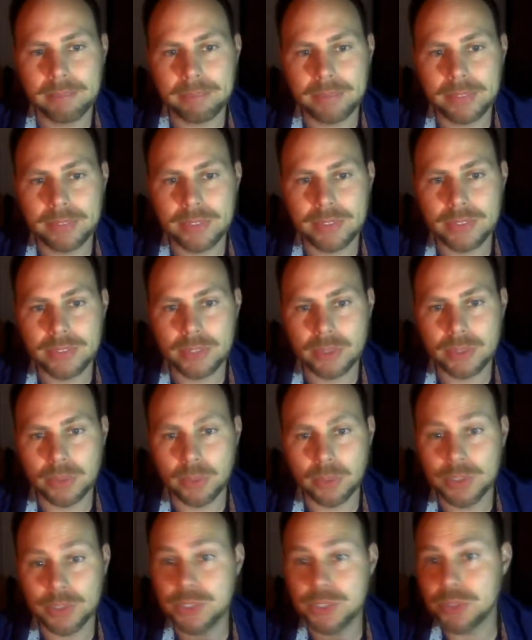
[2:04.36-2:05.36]
So
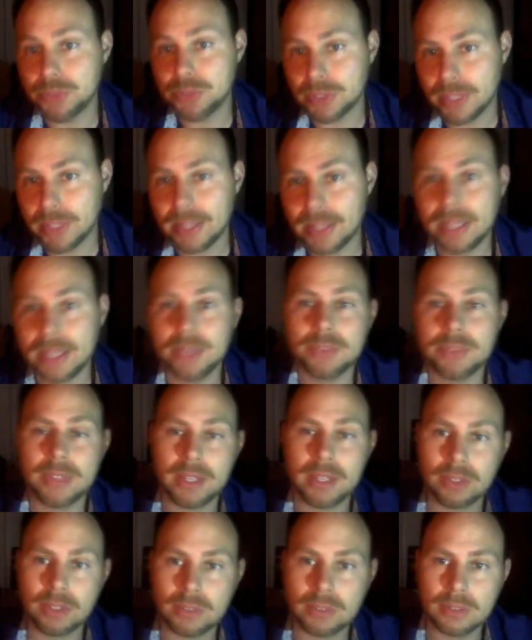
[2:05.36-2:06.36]
once you fill it out,
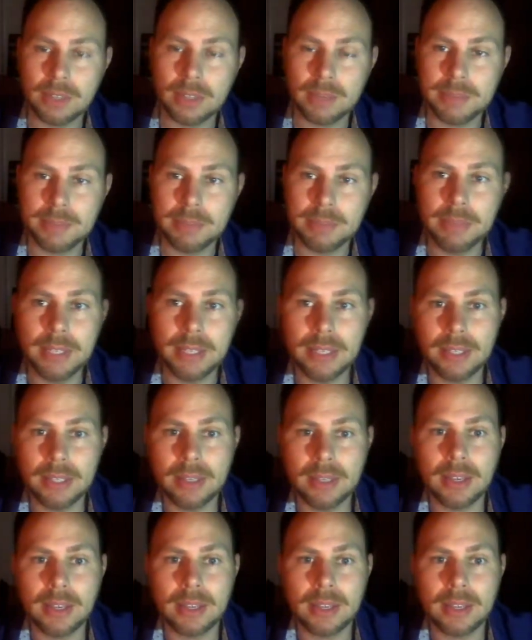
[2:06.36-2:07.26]
that'll come to me